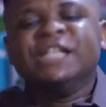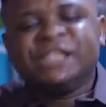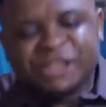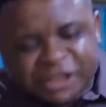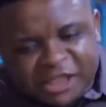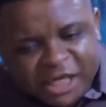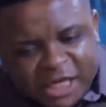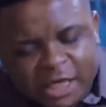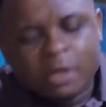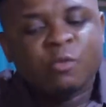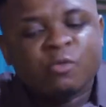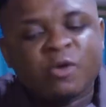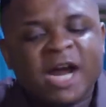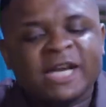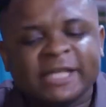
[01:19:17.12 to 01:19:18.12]
She
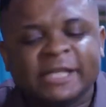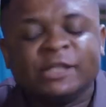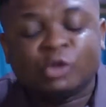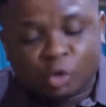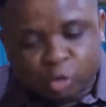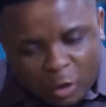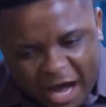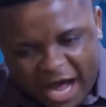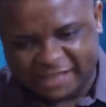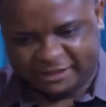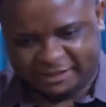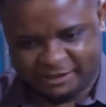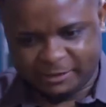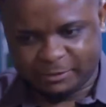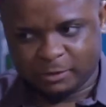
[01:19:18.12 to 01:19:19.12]
ran into
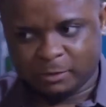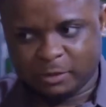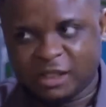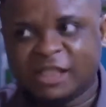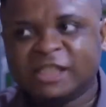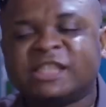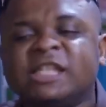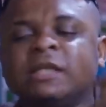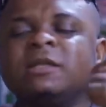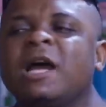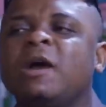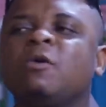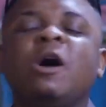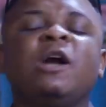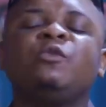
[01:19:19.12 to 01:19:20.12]
us. She,
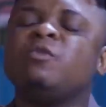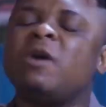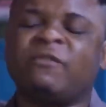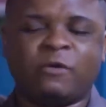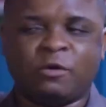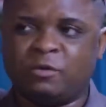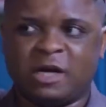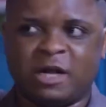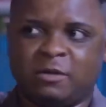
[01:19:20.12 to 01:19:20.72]
now go do one for